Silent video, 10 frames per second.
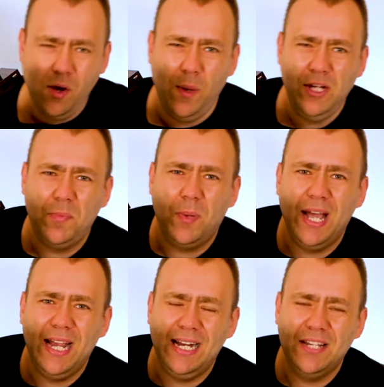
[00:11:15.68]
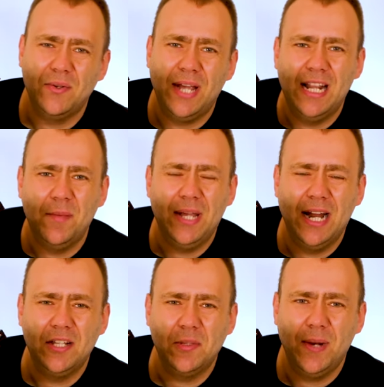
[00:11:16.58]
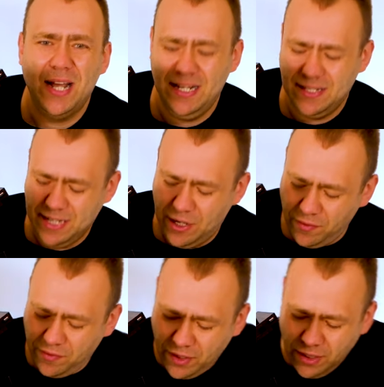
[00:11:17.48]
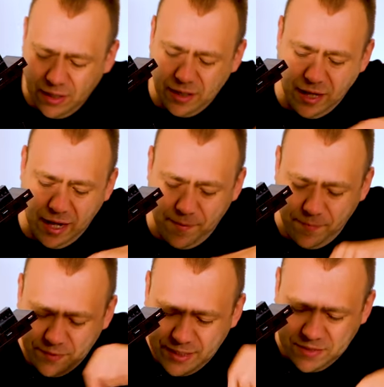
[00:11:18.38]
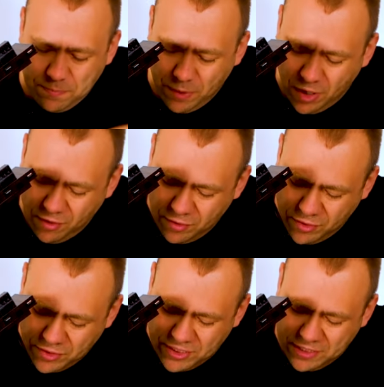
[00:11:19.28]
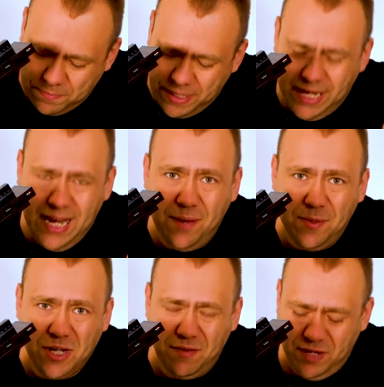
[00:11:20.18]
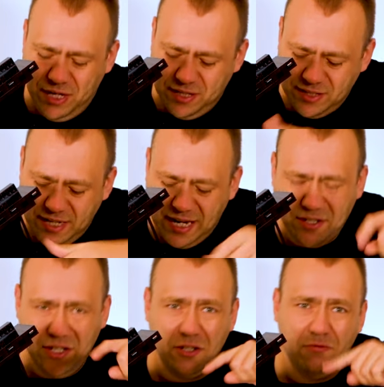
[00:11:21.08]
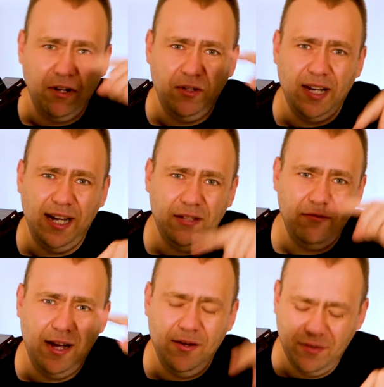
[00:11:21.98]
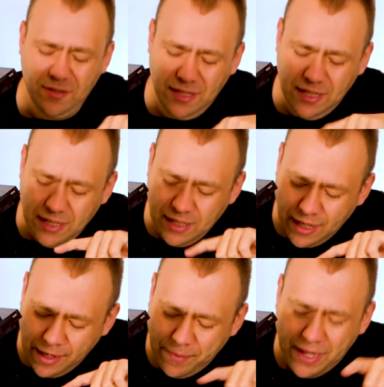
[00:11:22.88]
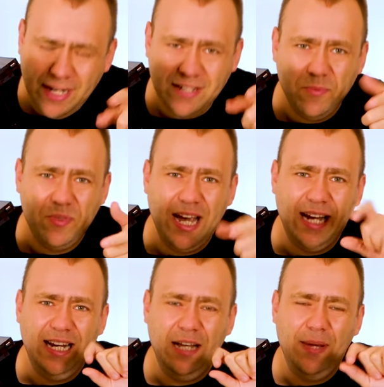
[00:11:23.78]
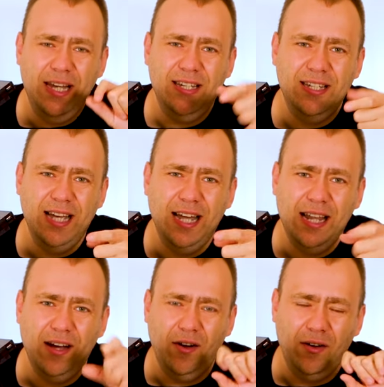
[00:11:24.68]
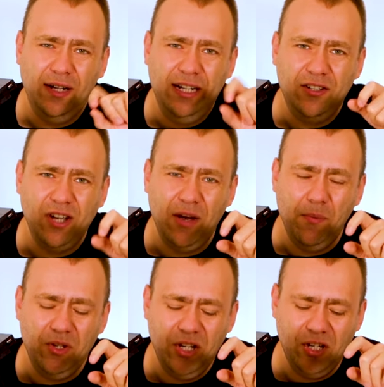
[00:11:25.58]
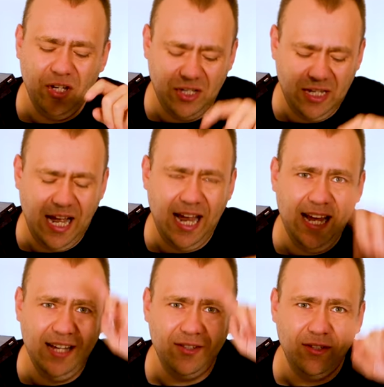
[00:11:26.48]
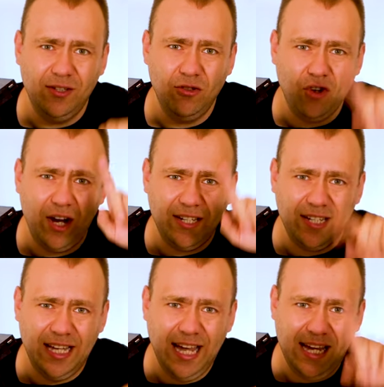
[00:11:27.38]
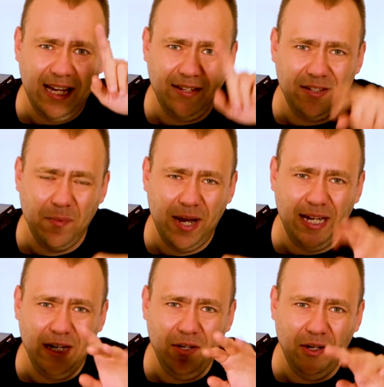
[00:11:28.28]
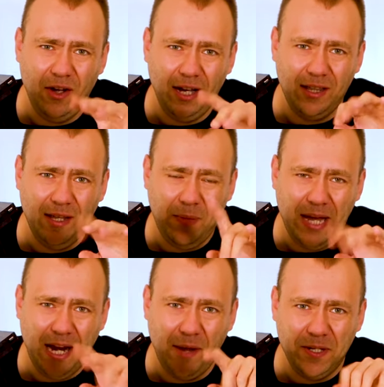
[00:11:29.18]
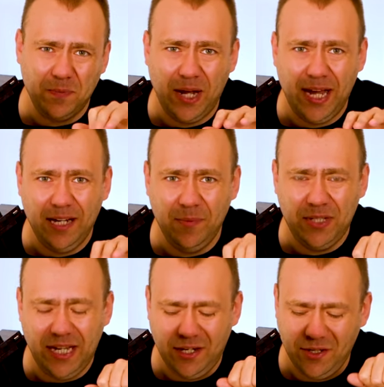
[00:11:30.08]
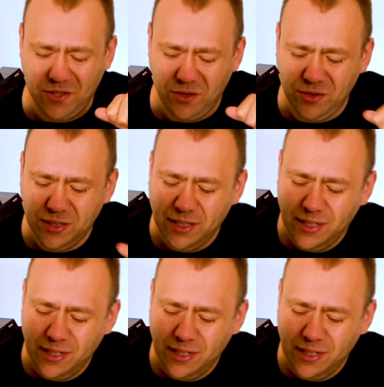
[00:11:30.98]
when you're playing this or getting the piano to play itself, uh, this bar across this bit here, which hopefully you can see actually just rotates around. Um, and there's some Technic pieces there that are in certain positions and that hits, strikes the keys to make it look like the piano is playing the particular song.